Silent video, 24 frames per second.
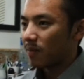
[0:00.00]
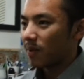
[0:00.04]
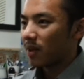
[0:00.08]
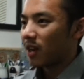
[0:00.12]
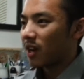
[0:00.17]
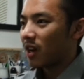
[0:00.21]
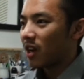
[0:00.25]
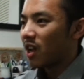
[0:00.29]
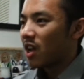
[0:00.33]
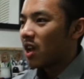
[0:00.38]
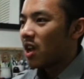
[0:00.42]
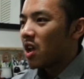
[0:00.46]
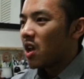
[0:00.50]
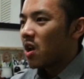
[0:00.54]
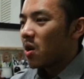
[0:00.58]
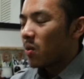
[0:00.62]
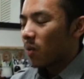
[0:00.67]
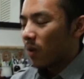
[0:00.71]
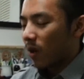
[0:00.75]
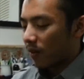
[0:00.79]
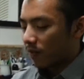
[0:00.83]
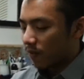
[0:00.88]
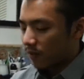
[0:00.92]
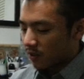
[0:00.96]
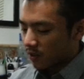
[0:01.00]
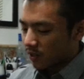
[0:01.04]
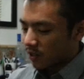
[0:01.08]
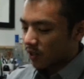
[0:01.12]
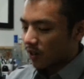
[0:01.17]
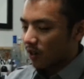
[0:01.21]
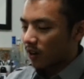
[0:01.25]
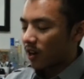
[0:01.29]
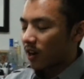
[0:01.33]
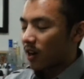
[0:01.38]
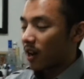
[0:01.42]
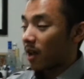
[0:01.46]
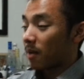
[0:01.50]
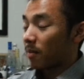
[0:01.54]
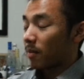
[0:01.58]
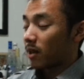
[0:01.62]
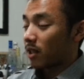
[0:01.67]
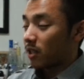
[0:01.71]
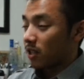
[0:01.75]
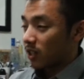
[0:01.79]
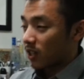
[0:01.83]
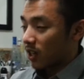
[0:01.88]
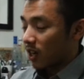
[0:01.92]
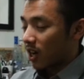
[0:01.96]
And when I first started at my
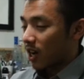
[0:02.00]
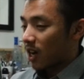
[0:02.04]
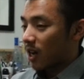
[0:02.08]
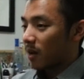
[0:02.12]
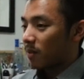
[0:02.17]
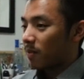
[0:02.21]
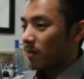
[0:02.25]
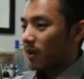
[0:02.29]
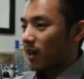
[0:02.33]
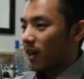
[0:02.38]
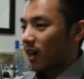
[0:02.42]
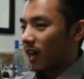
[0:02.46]
job,